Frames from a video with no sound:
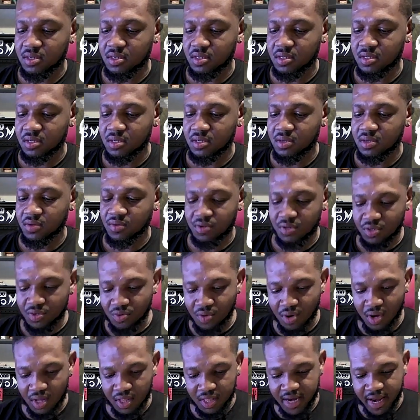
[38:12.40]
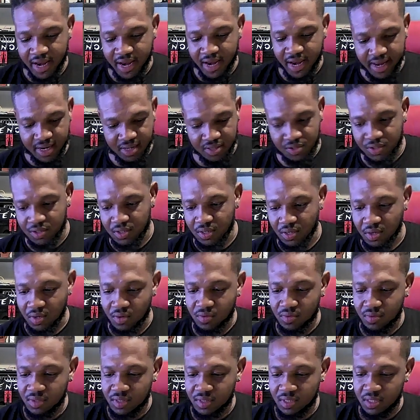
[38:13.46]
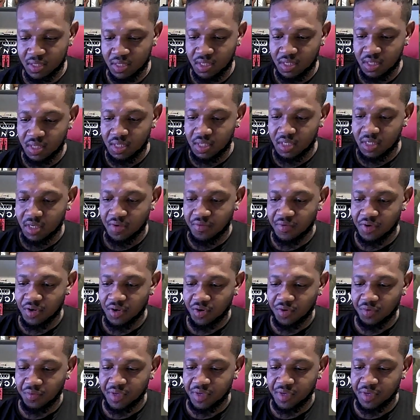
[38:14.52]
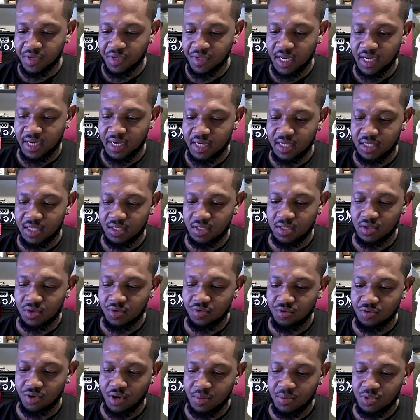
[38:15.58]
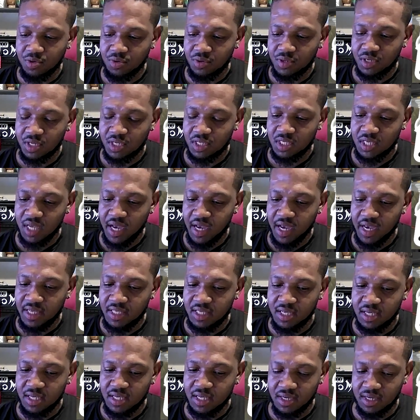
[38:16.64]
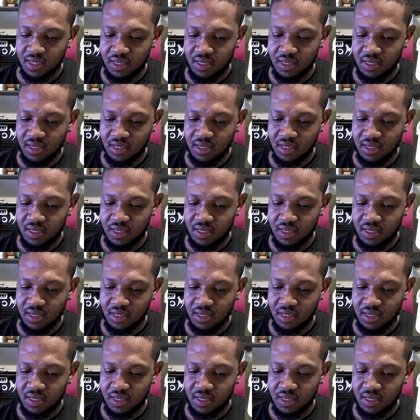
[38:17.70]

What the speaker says: I don't want to do all of that. So then we're going to re-tighten this little grub screw on the side here.